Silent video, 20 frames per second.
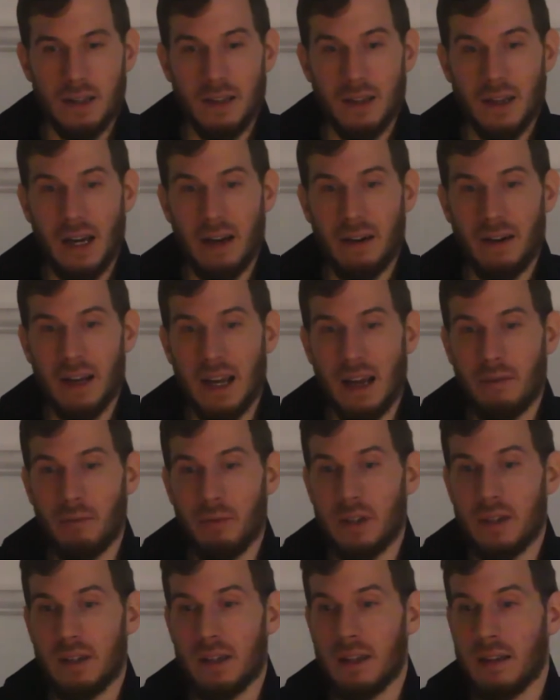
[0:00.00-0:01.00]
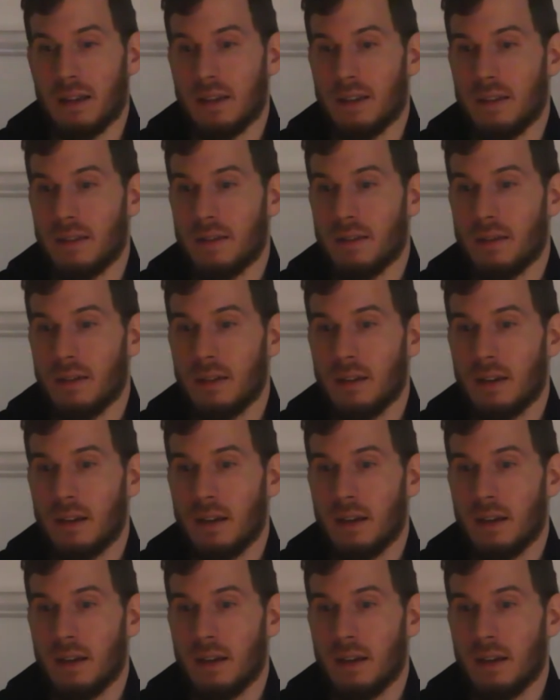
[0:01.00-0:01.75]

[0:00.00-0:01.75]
So here again we see this.